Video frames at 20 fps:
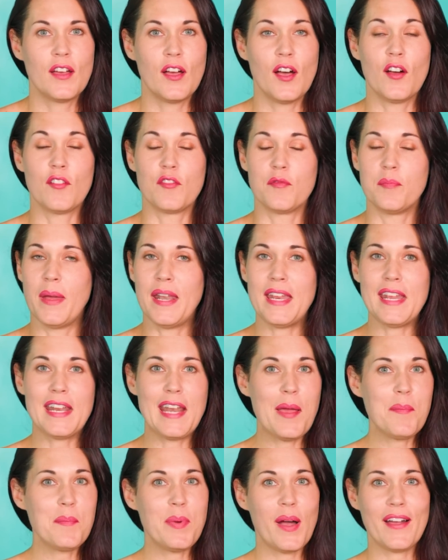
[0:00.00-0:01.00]
of many an
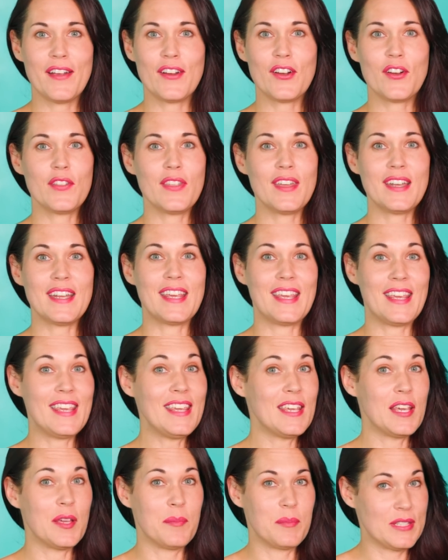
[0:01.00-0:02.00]
empire that
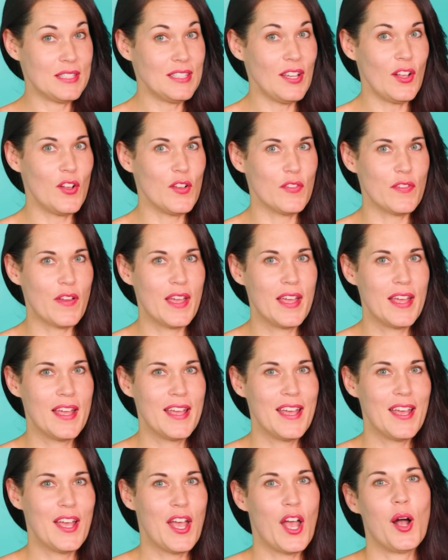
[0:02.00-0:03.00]
he himself
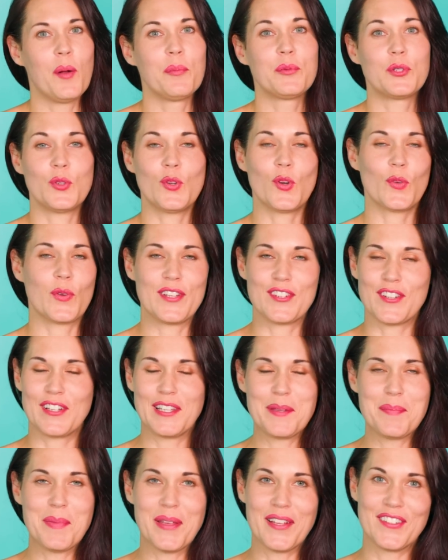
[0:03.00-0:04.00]
helped to
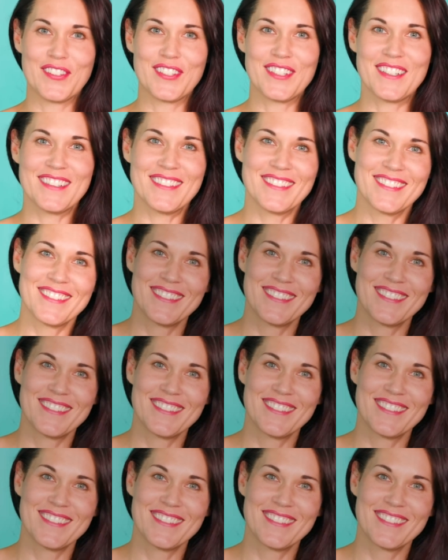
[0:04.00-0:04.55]
originally build.